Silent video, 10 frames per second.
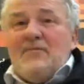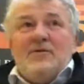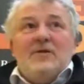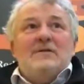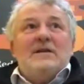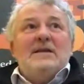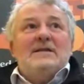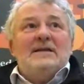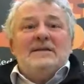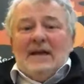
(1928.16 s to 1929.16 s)
producing
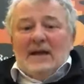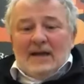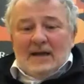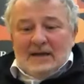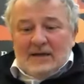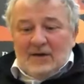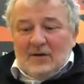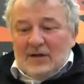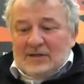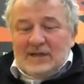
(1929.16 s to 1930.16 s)
these things,
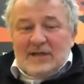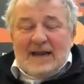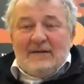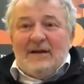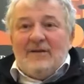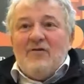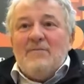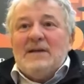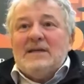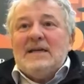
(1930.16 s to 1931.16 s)
you sit down in a
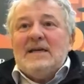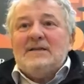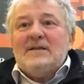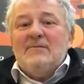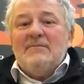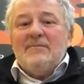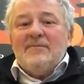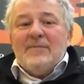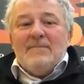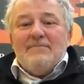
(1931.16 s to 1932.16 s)
room and taste them.
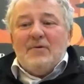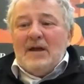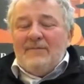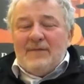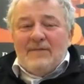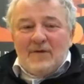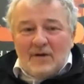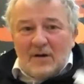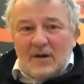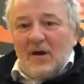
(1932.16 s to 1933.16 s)
But if they've
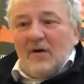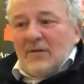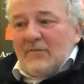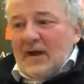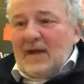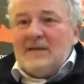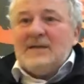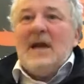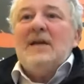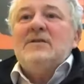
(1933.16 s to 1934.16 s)
not got the right
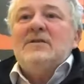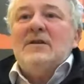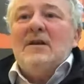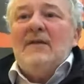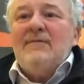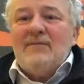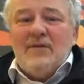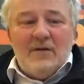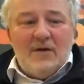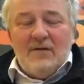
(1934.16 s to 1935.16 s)
texture, if they've
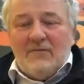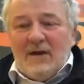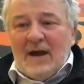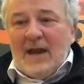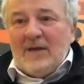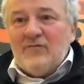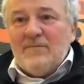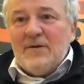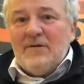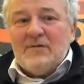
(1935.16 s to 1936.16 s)
not got the right
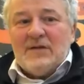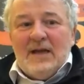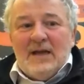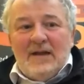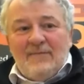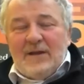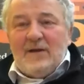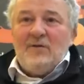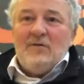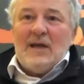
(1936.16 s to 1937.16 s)
attributes, if they
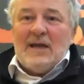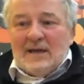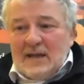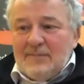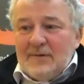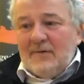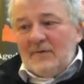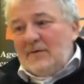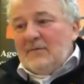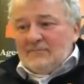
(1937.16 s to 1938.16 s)
don't keep
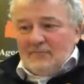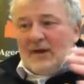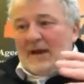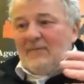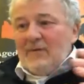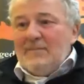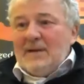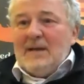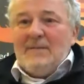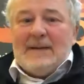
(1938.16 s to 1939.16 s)
or whatever it
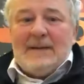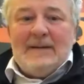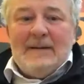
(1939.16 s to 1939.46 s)
may be,